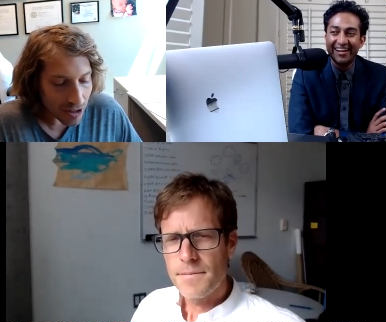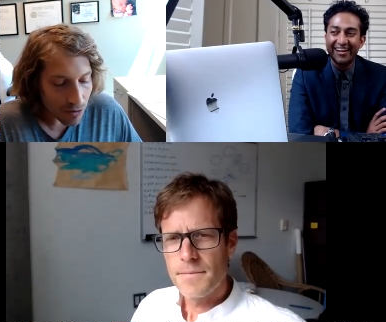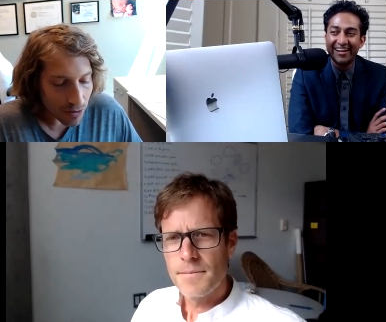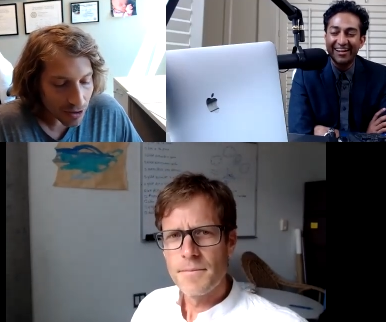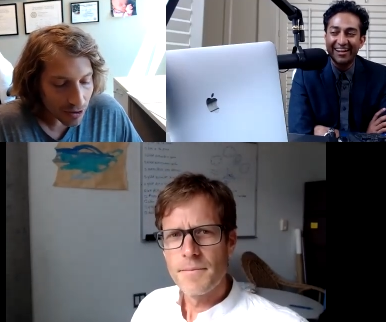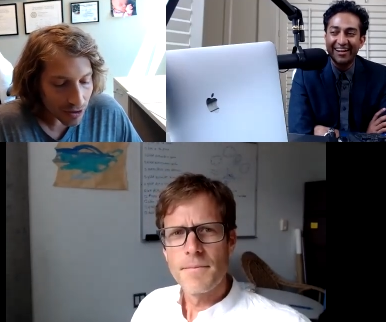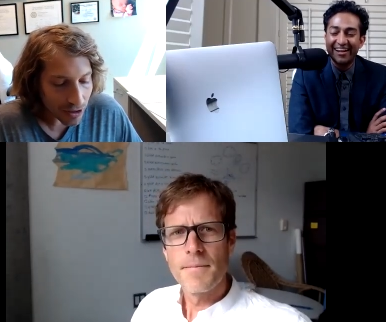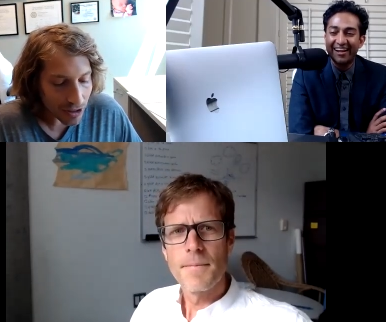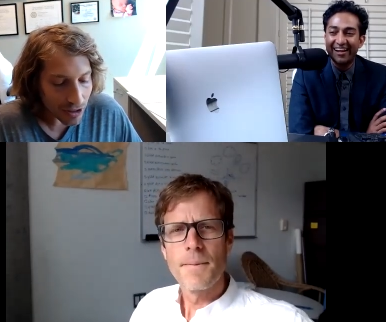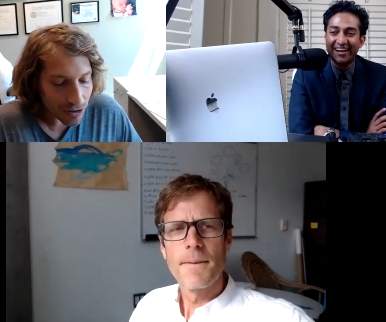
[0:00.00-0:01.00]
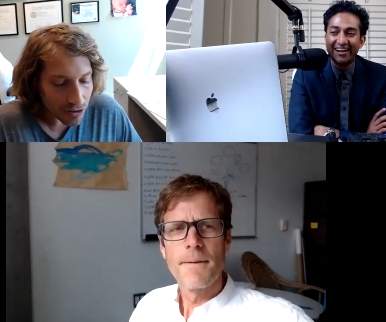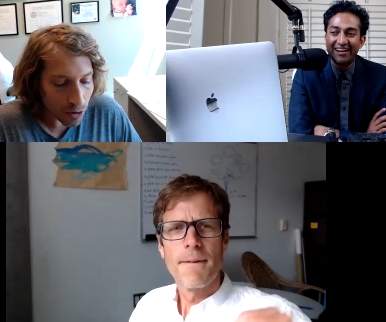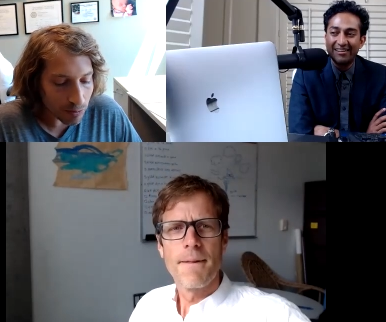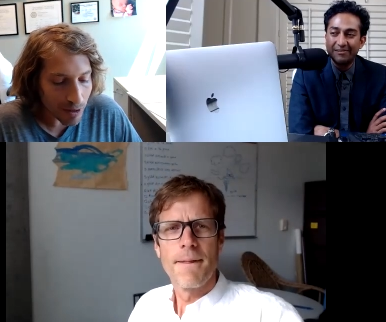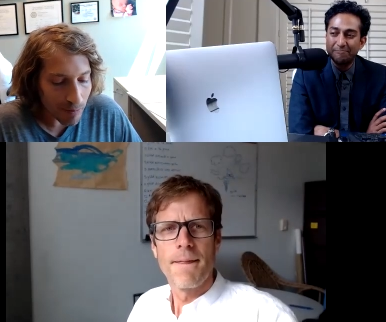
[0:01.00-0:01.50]
Speaker 1: know, he, he,
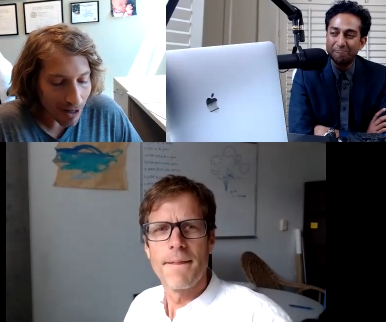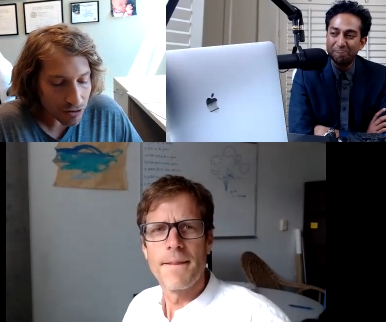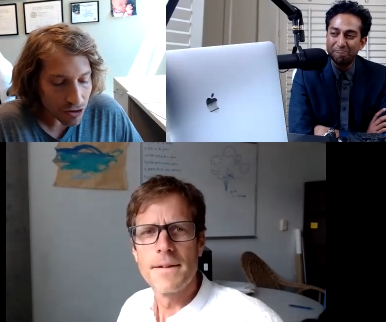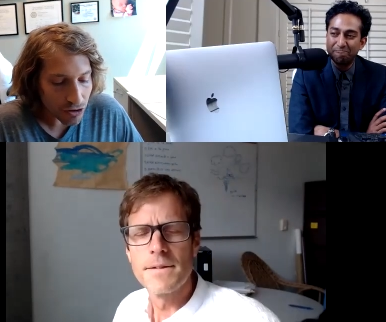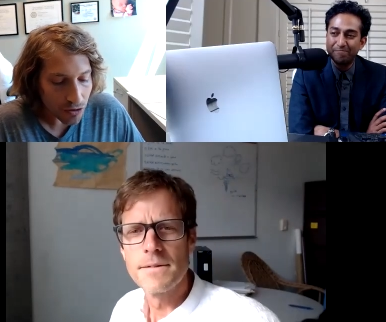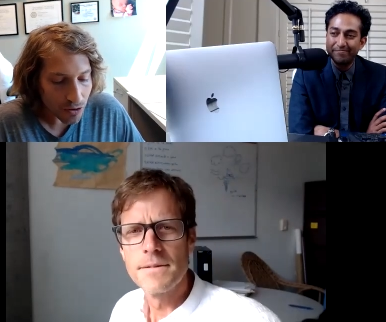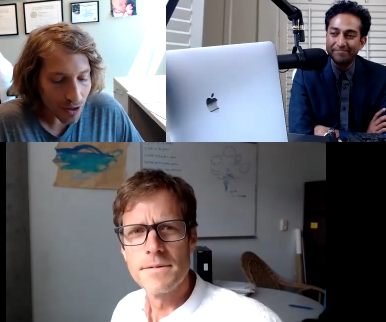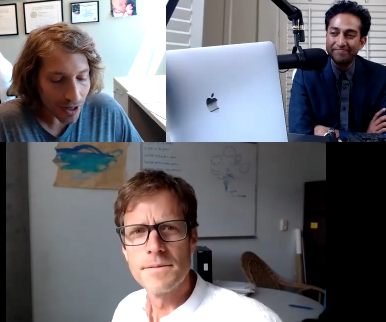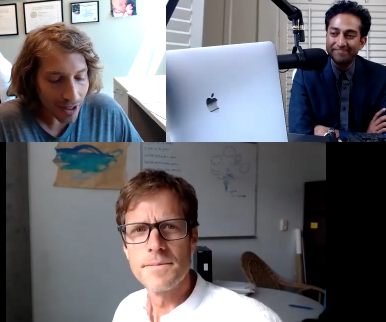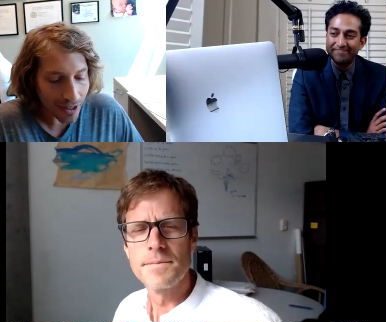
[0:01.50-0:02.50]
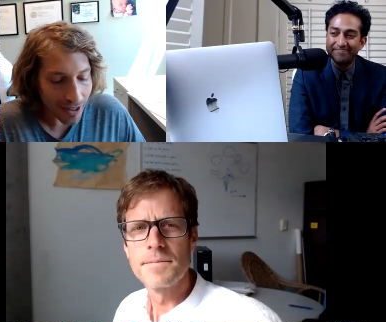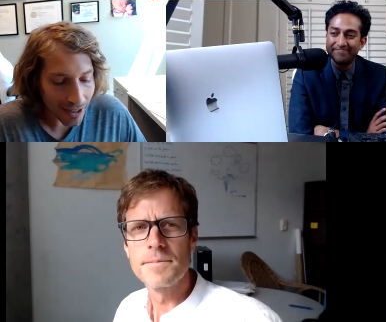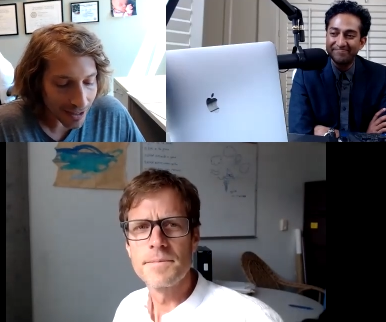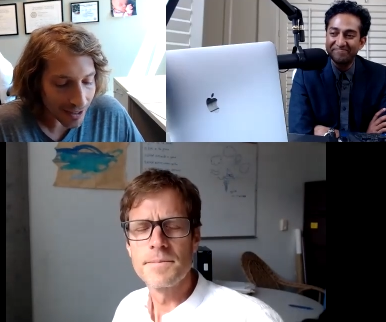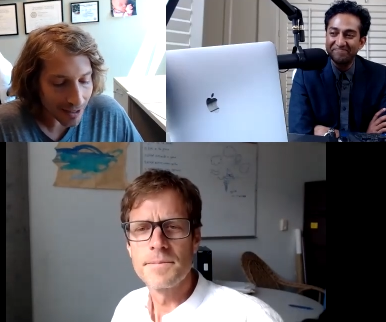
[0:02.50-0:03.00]
told me about you, uh,
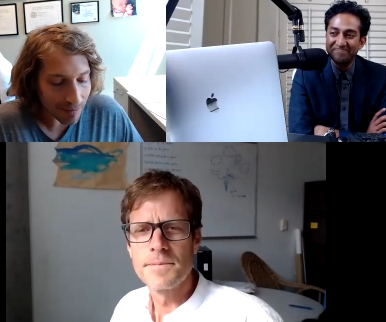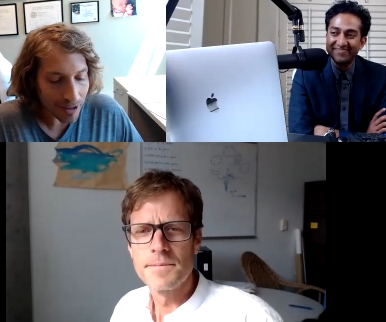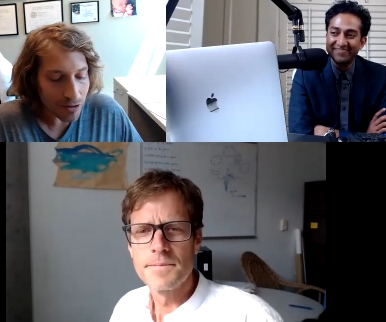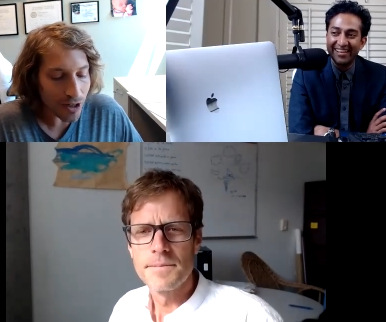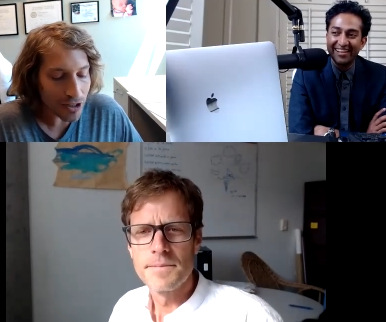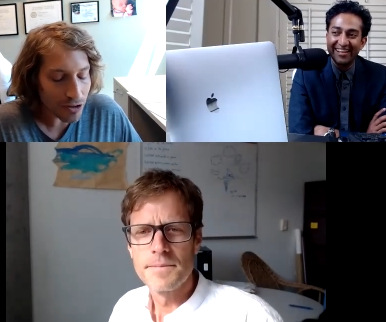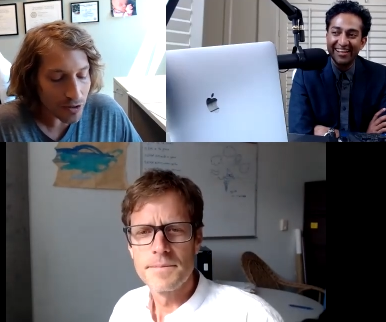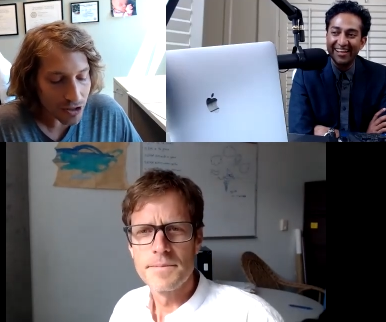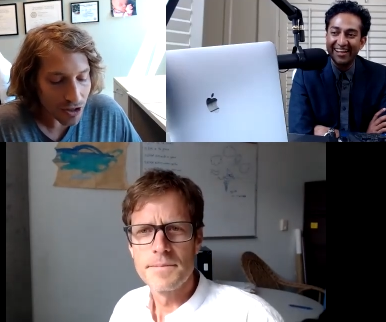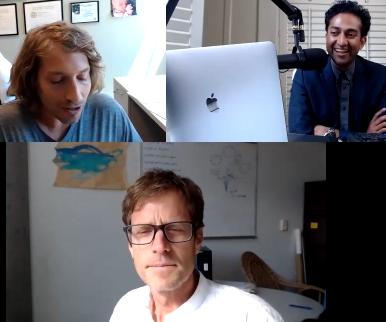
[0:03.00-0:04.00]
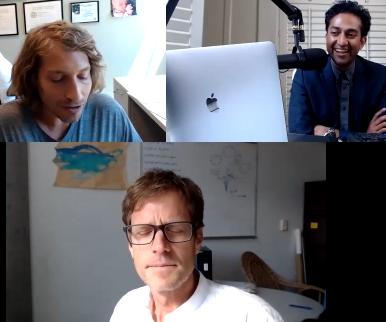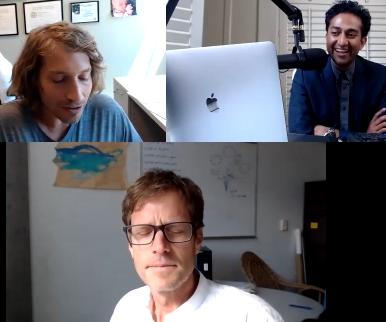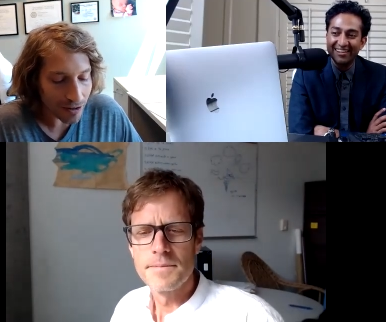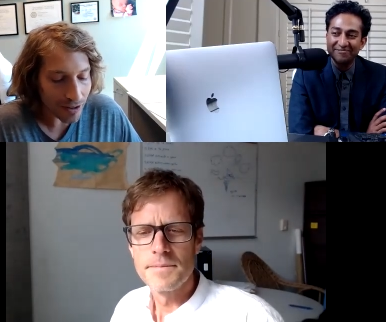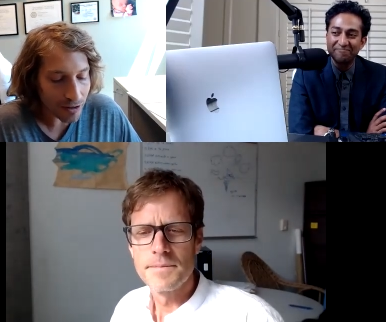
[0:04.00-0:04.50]
uh um, that you guys knew each
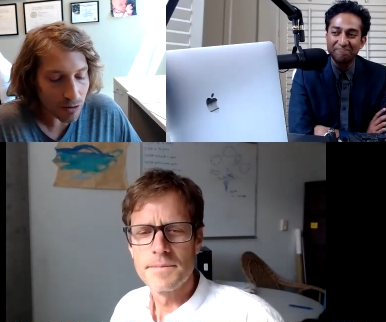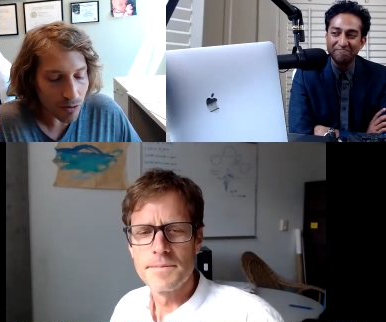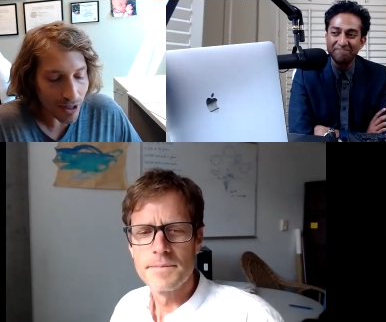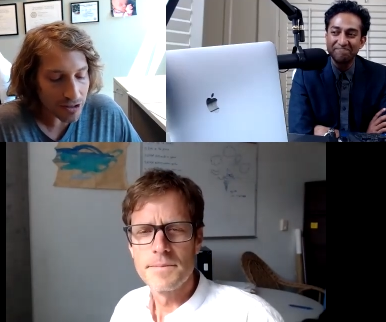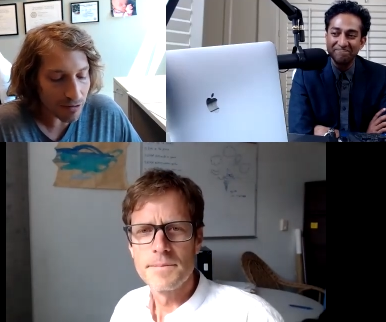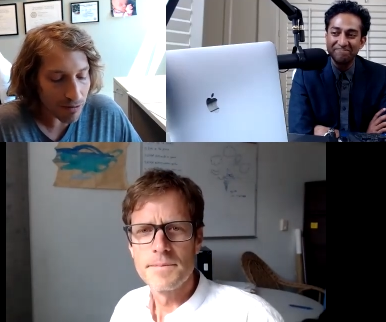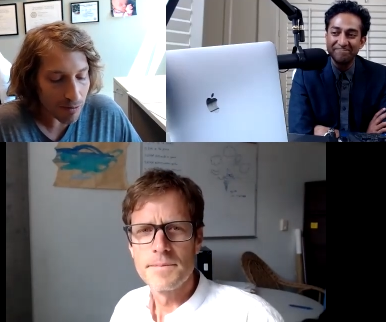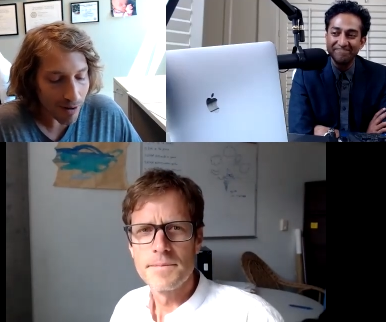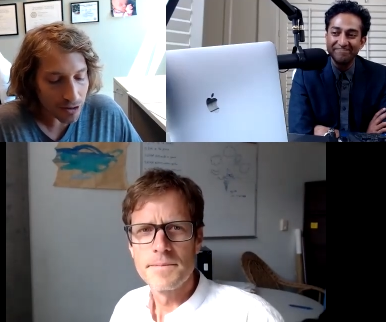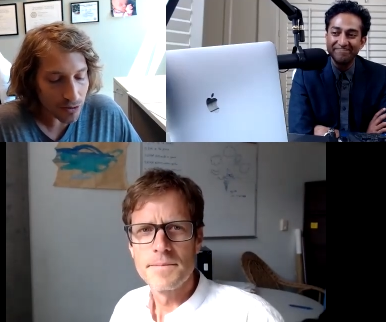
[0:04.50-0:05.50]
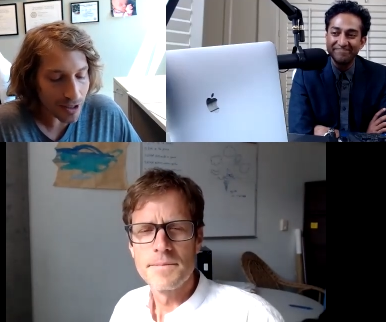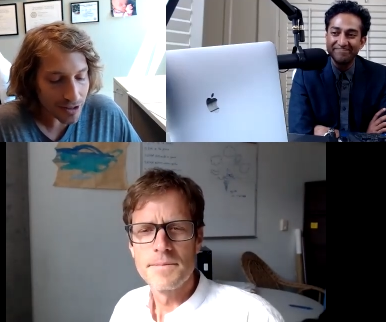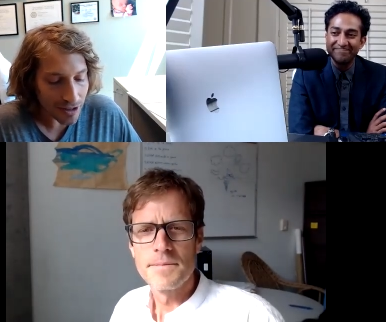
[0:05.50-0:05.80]
other and that you'd read some of my tweets.